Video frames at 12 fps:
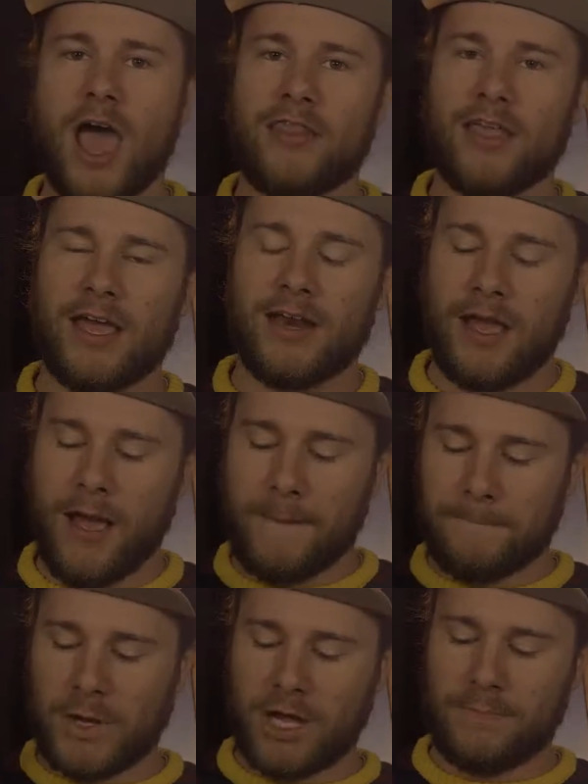and then
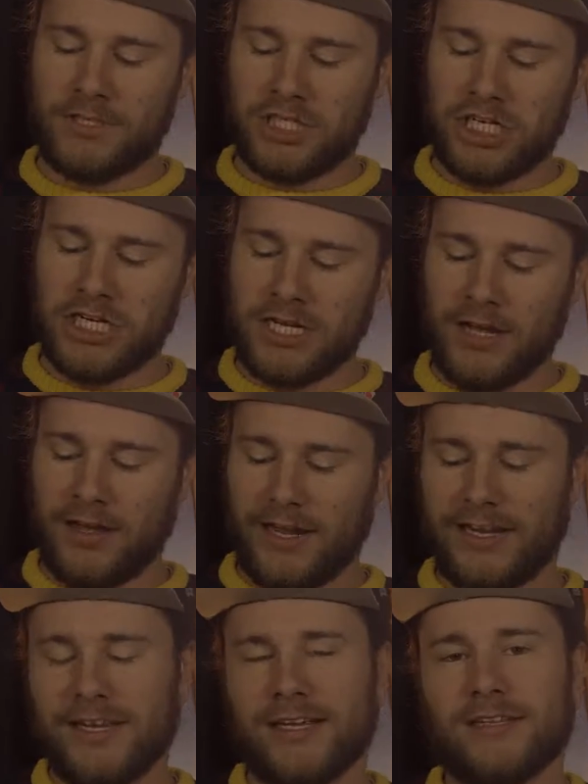PUBG
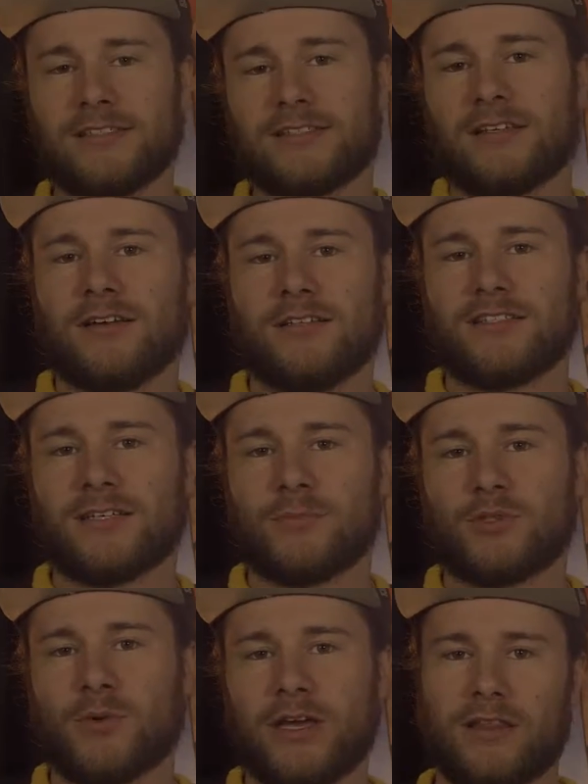is
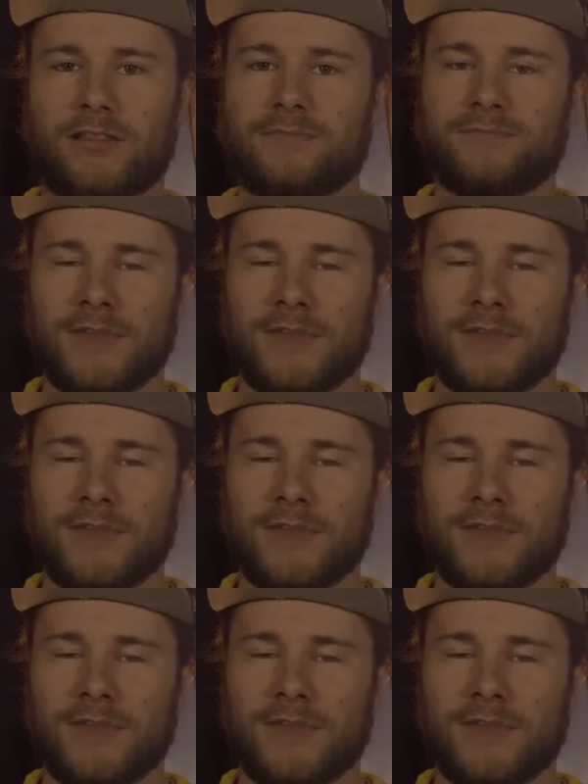December 20th.